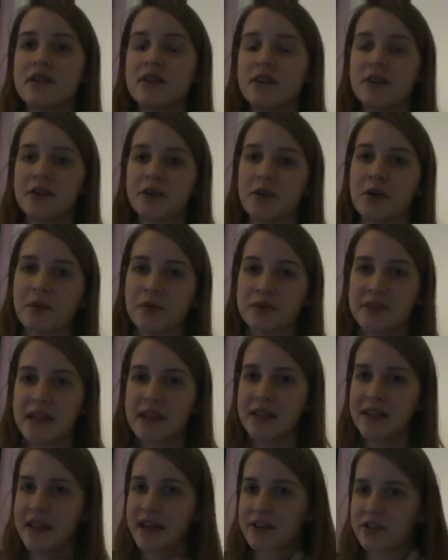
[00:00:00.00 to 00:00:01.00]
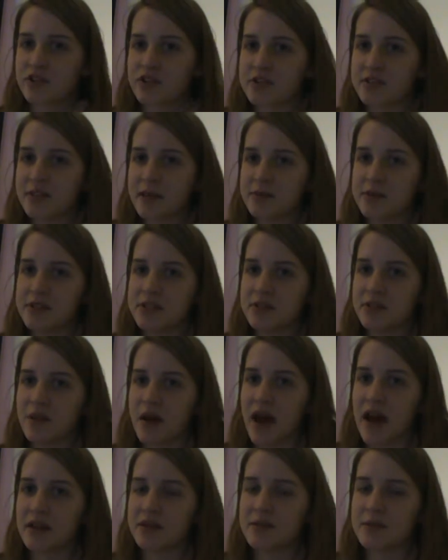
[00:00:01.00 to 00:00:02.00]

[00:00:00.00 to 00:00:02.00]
you know, taking the extra step to do that.